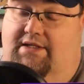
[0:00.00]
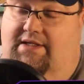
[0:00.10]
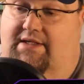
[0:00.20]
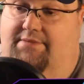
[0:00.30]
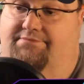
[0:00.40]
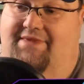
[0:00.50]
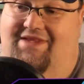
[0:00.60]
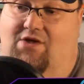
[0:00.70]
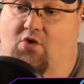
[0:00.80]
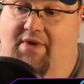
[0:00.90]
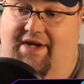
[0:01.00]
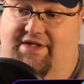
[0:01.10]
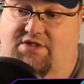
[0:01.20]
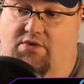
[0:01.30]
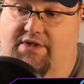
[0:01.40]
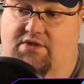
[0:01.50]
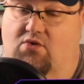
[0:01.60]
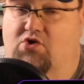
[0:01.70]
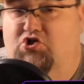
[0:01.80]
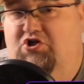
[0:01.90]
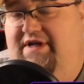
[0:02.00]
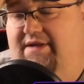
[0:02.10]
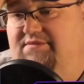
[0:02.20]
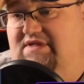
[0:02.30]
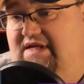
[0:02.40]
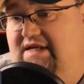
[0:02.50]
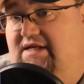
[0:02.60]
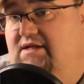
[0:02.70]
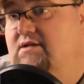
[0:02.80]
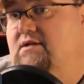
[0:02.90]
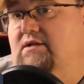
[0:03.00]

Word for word: um, and the Go Mining token or GMT,